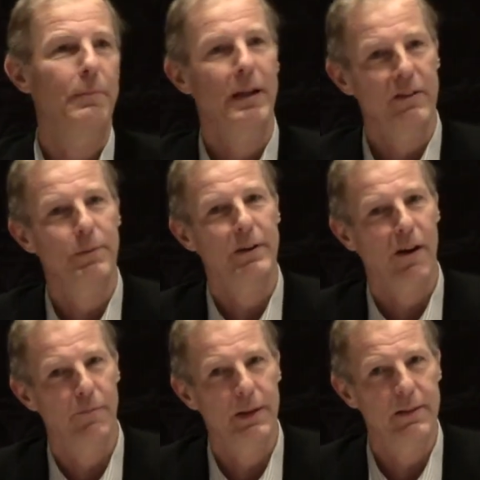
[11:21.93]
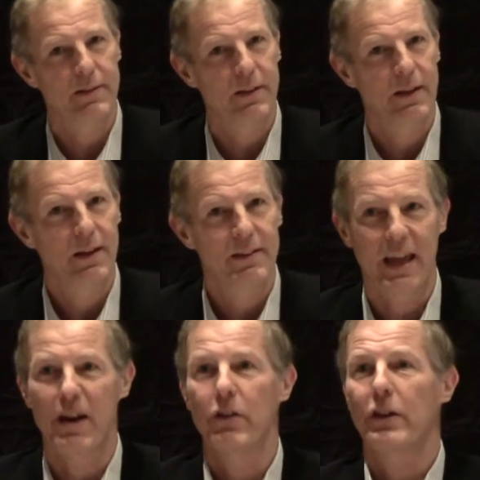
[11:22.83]
and municipal governments.
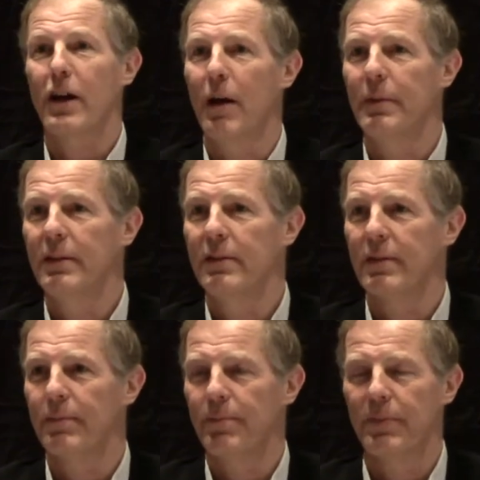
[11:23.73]
They are the commons.